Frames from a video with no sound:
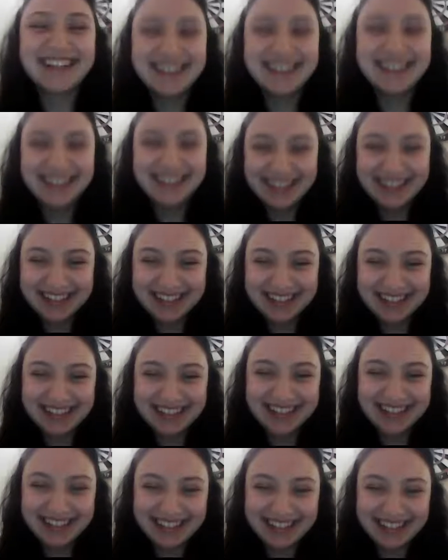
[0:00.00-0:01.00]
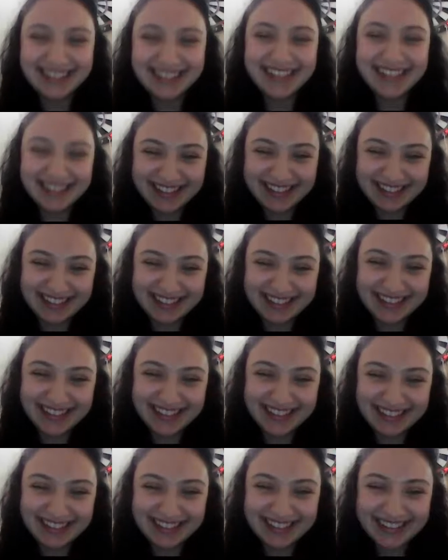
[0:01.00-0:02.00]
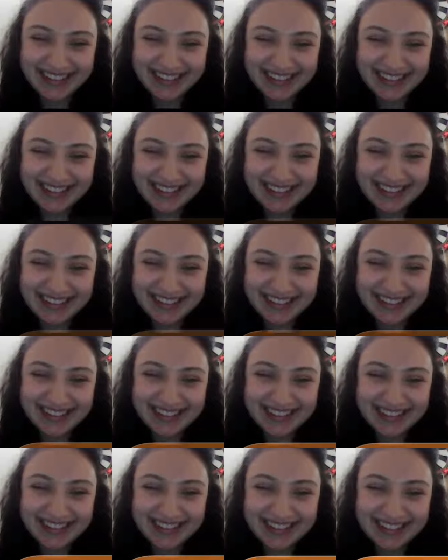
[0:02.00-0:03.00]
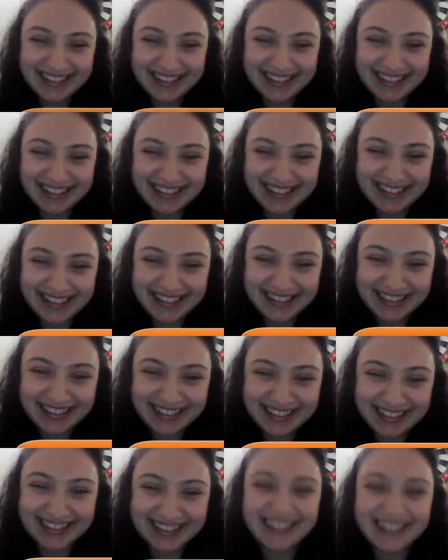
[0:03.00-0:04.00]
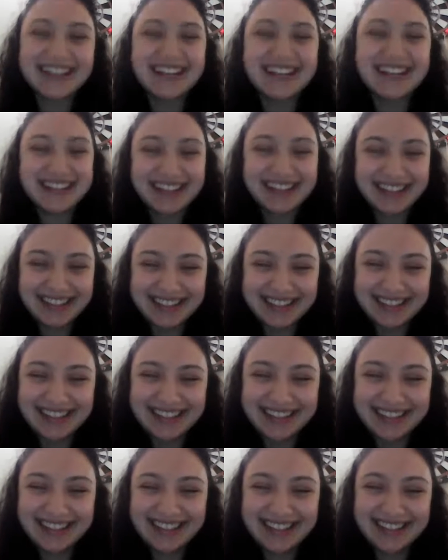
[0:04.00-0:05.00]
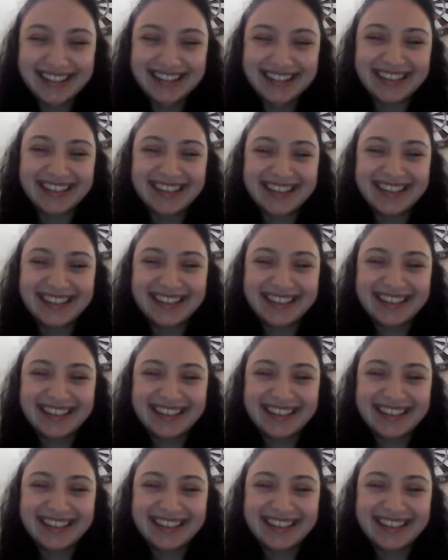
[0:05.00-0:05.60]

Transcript: [no speech]